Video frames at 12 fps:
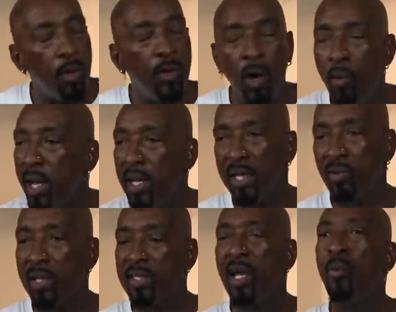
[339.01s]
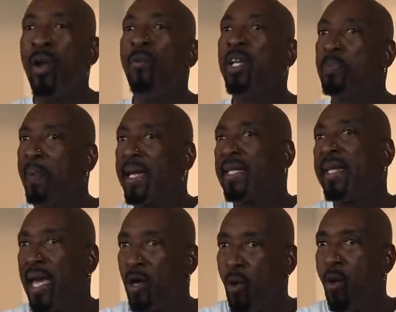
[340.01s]
No, that's why I said we respected
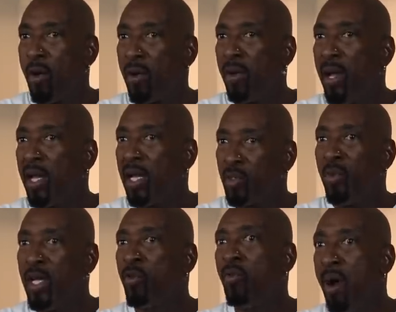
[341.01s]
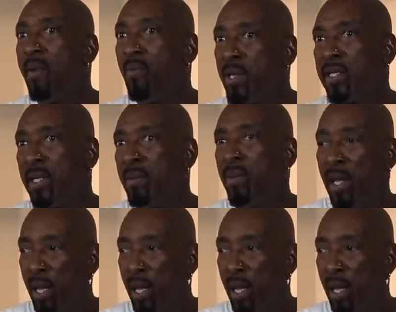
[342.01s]
that corner because we grew up with them